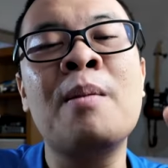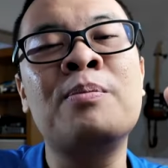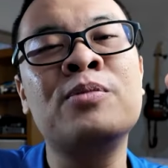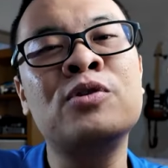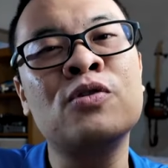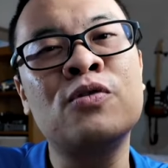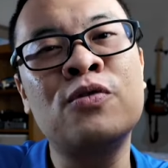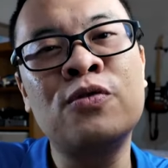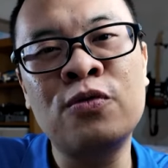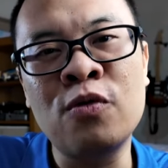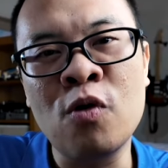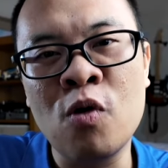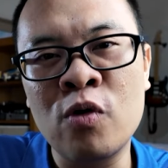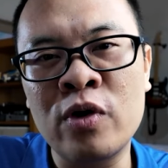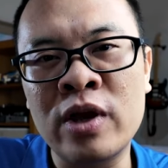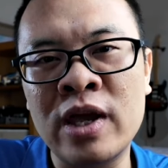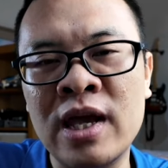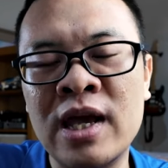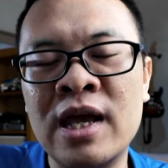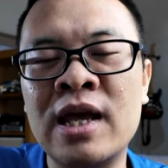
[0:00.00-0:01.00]
up to
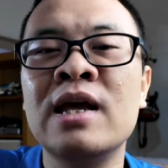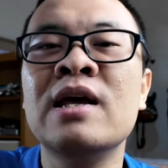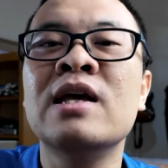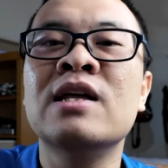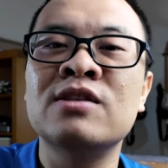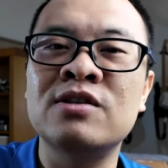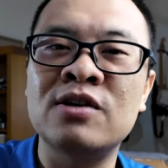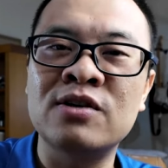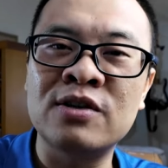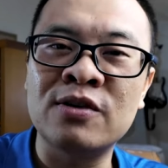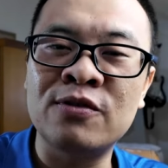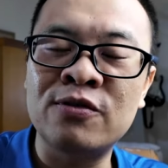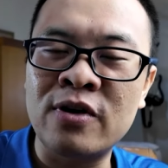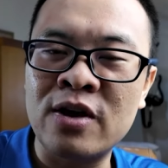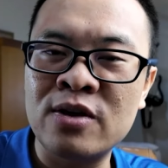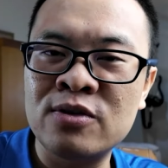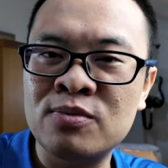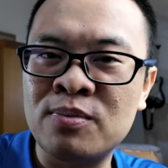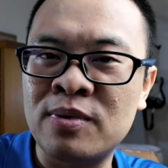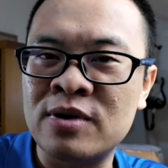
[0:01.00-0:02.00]
4K 30
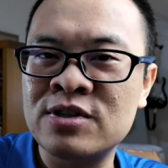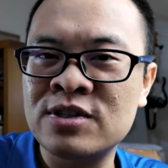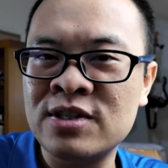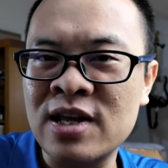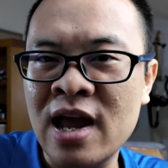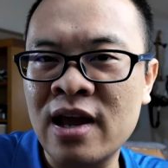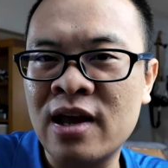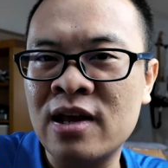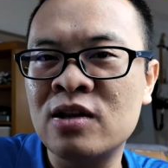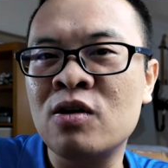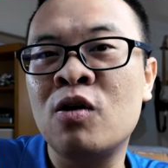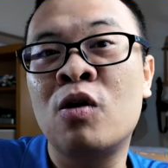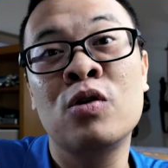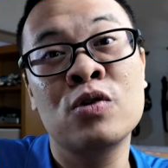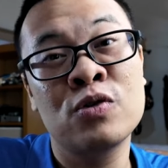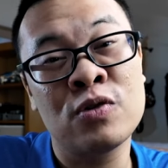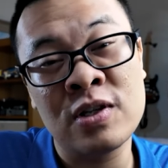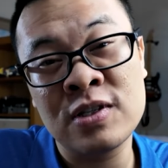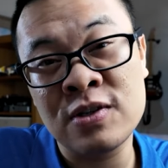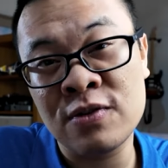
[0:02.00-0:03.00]
frames per second or
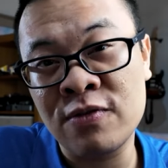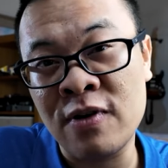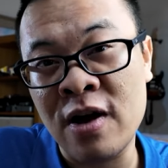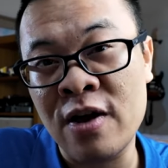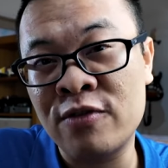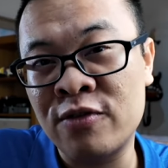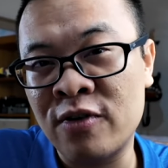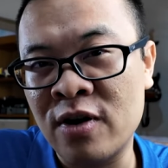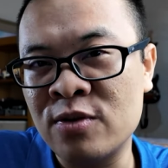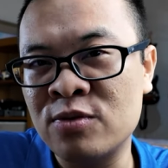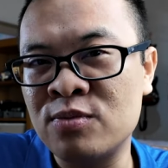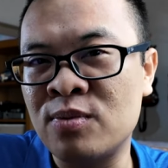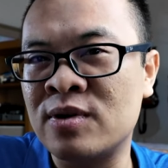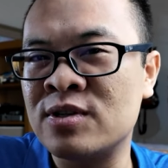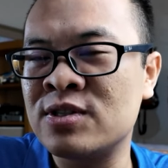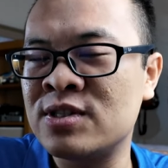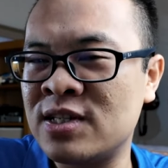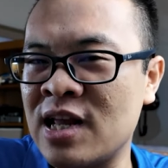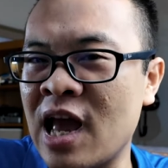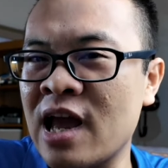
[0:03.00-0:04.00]
25 frames per
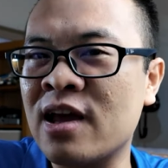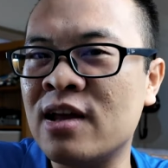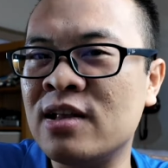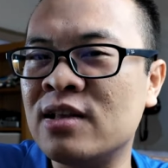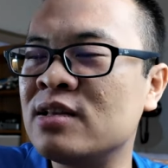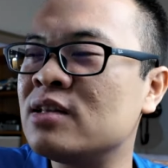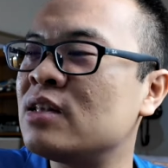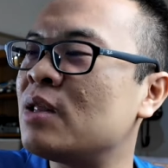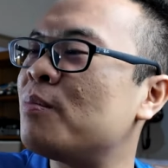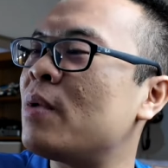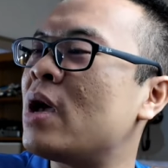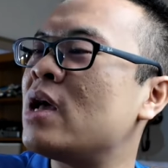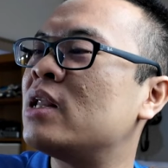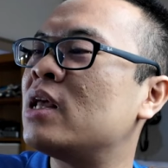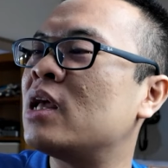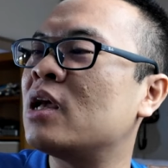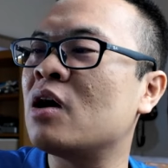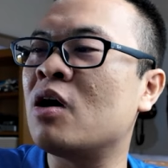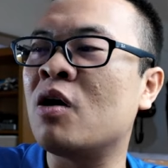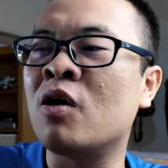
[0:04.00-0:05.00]
second
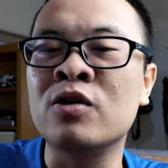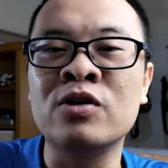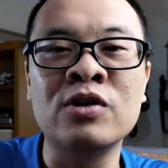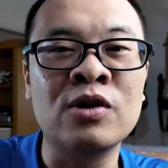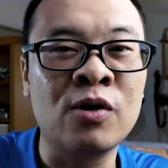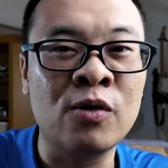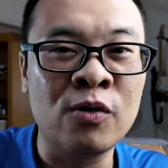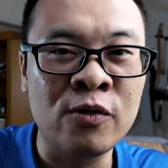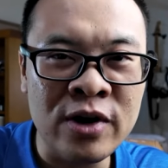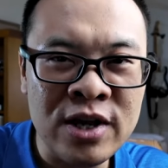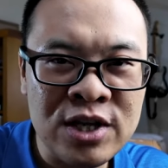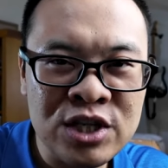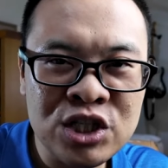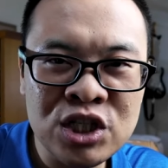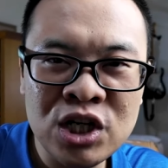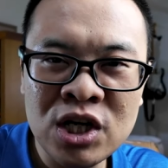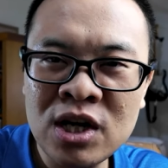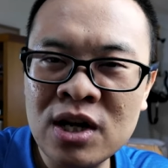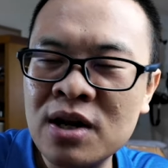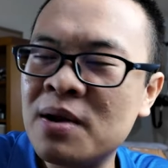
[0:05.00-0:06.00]
depending on your
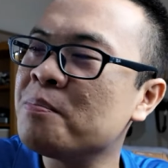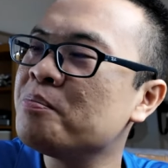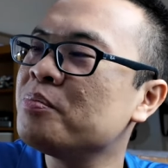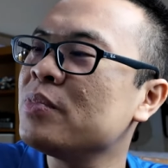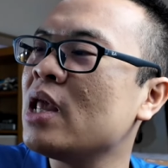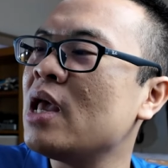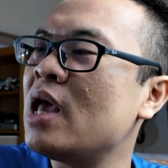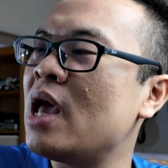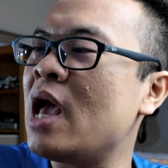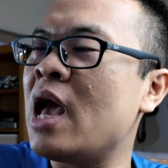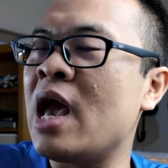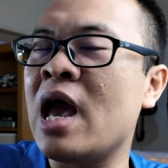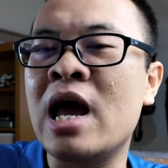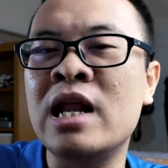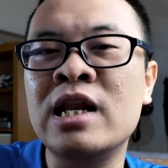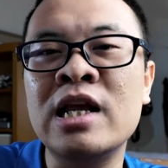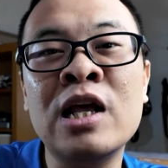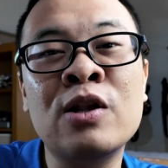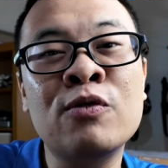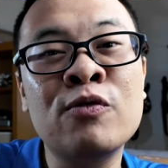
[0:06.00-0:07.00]
region,
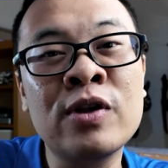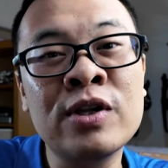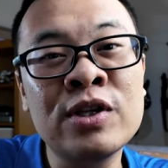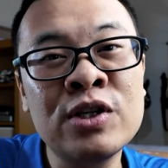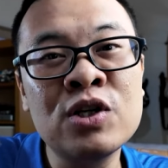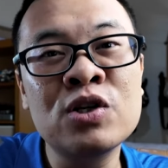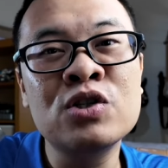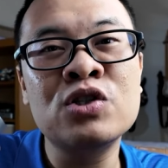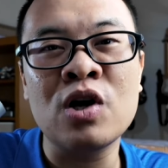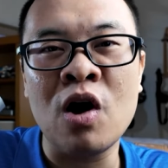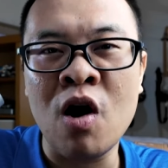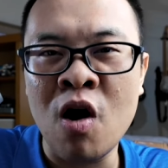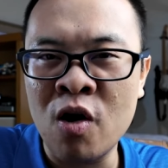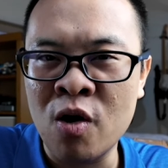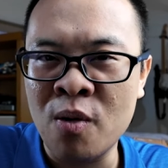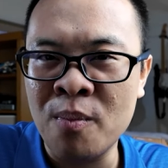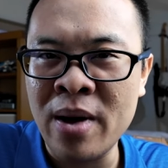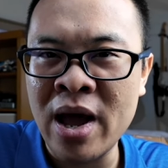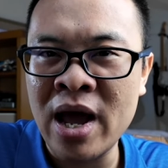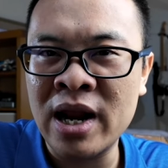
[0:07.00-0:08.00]
and it will use
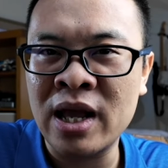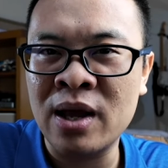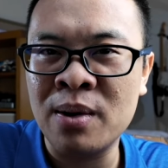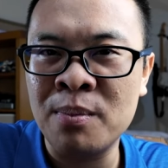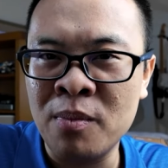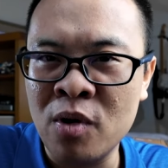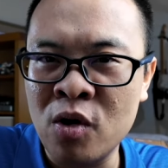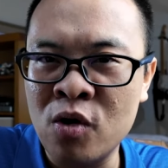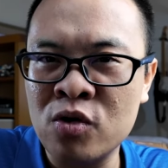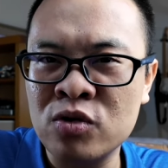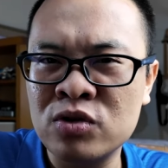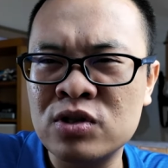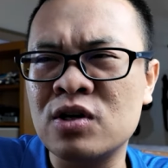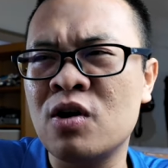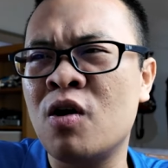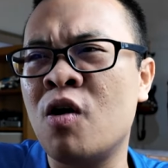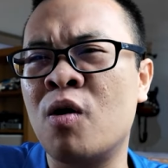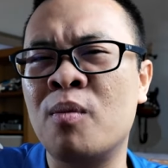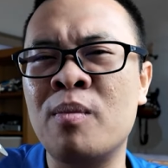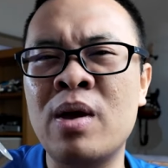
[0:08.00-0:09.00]
automatic mode
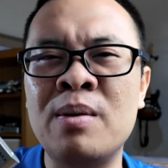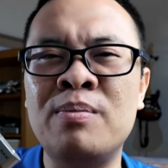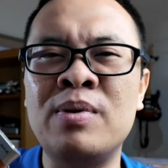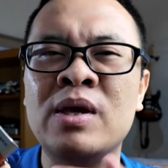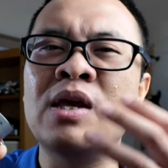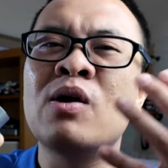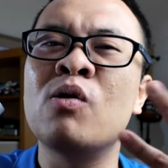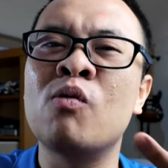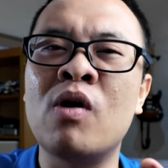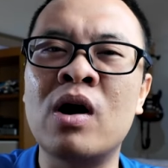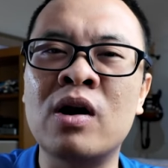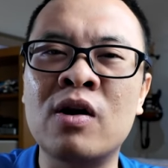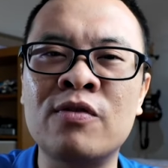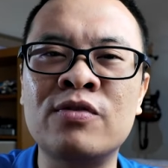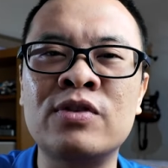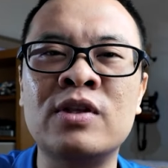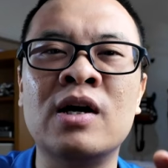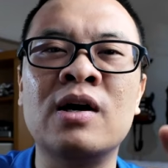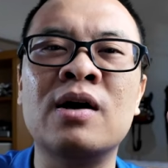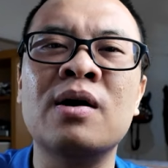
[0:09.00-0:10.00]
or maybe one
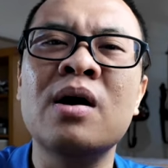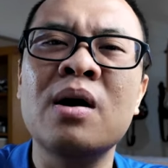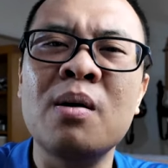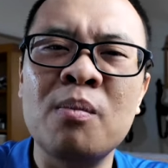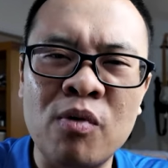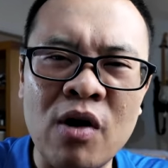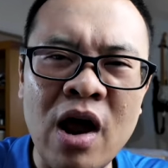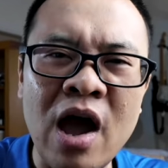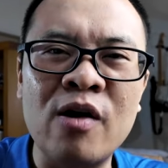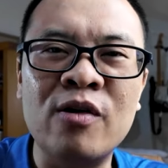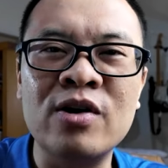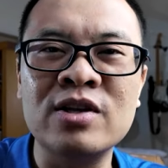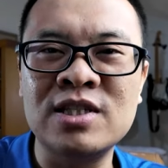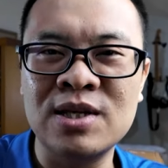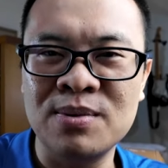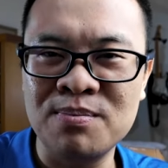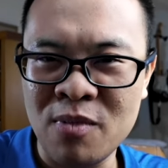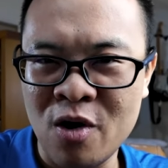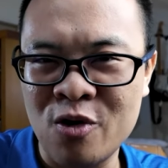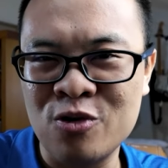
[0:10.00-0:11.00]
of the
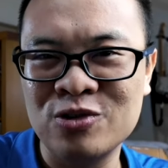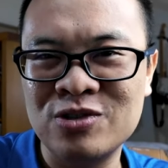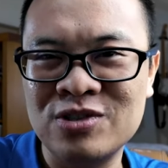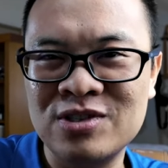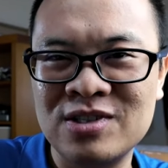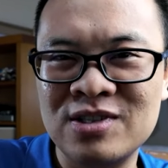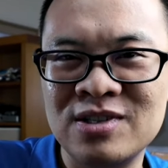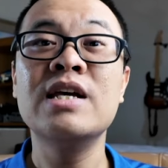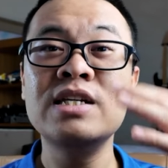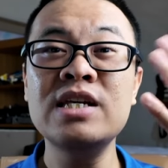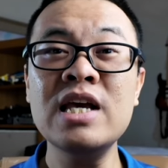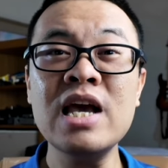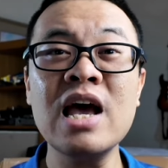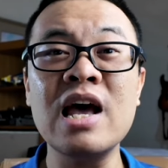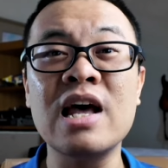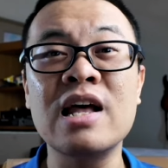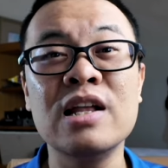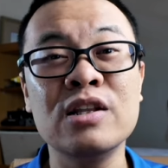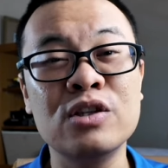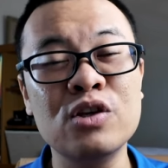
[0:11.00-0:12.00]
priority modes.
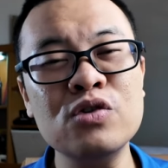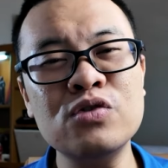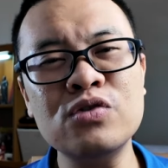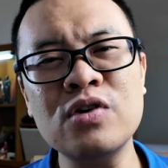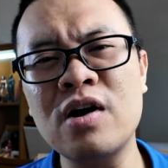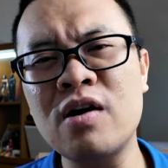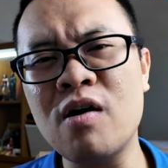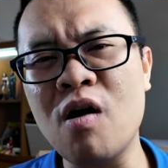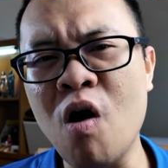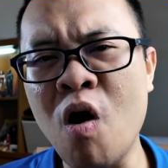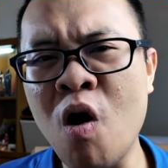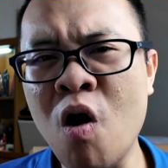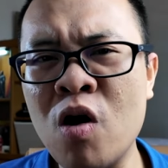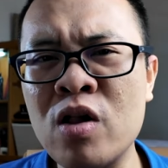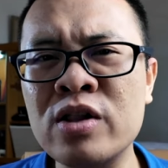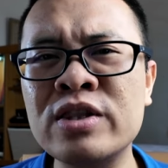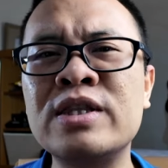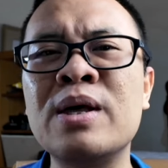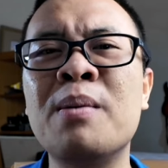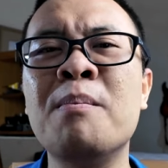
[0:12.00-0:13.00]
Yeah, those are
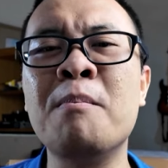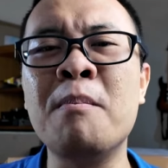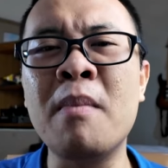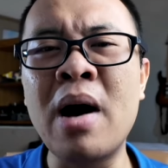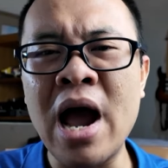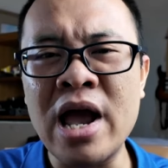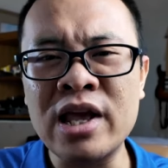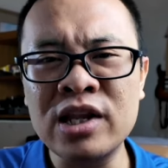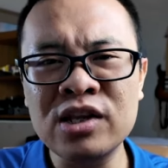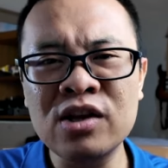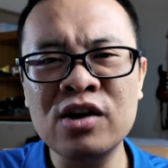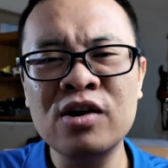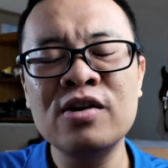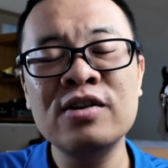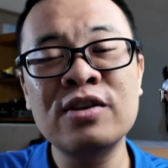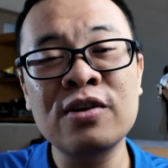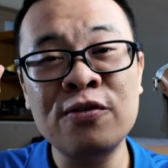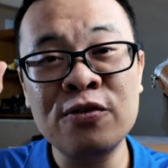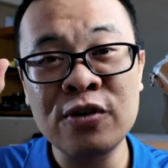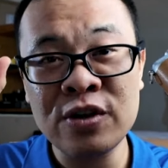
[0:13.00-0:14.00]
all the minor
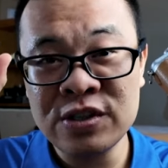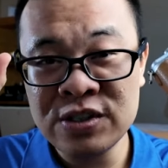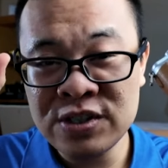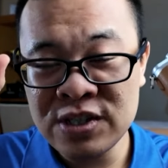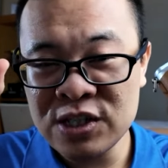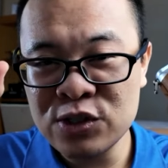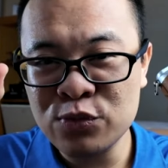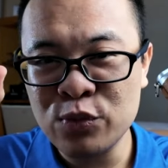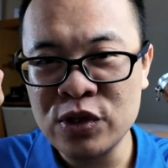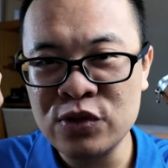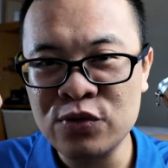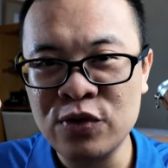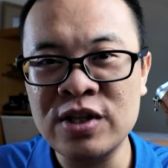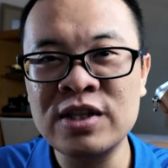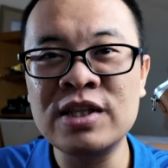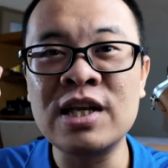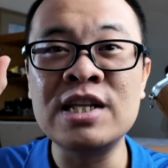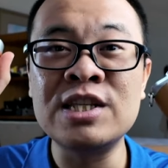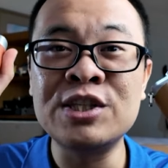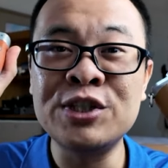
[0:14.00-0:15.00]
differences
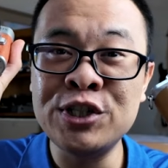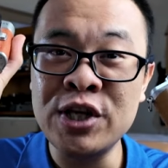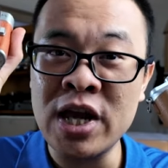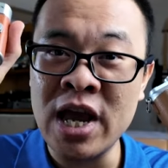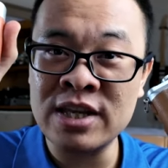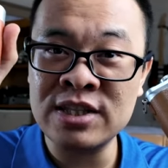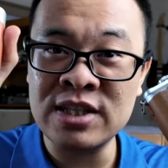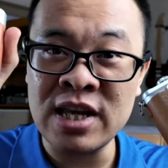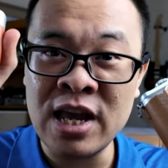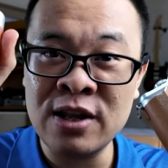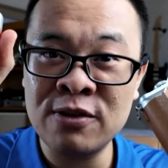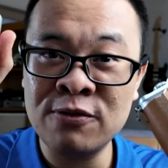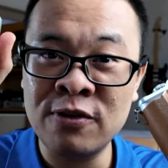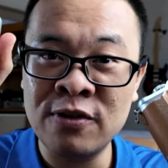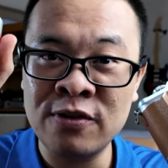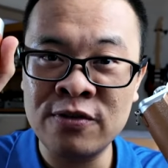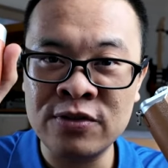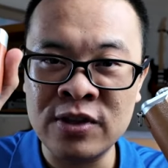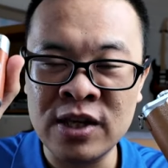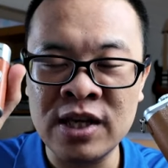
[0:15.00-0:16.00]
between the
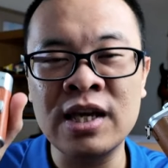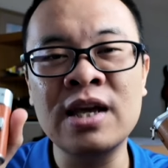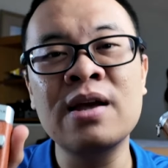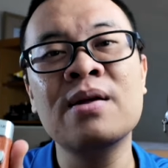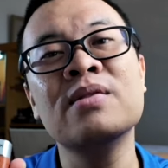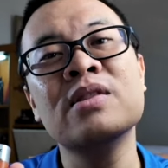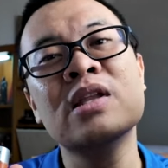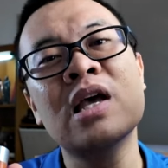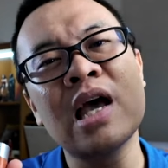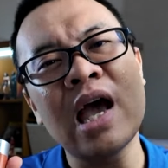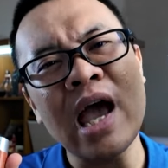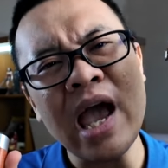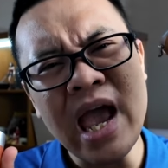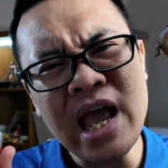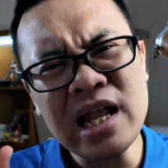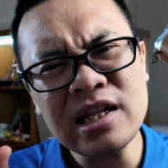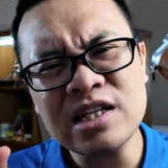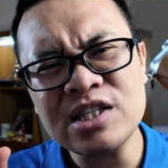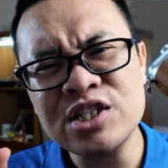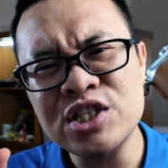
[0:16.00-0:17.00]
GX850
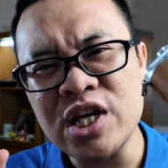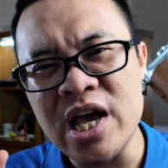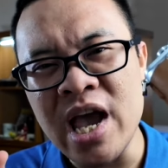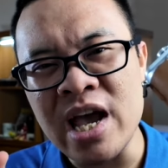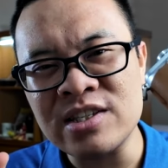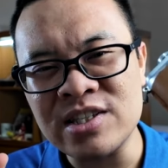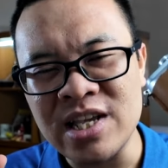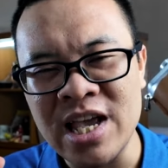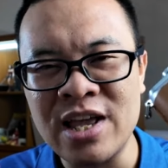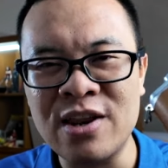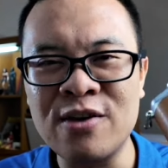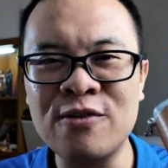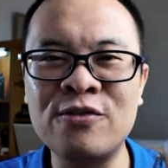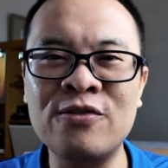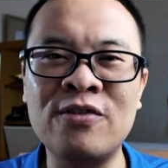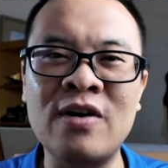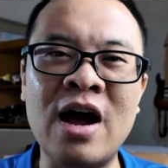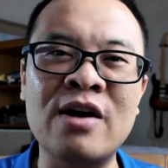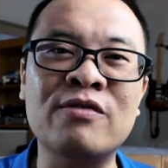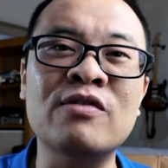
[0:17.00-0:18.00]
and the
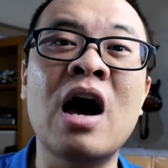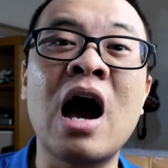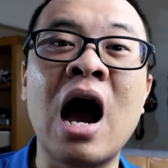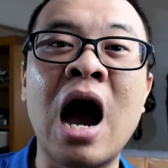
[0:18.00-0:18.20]
GX85.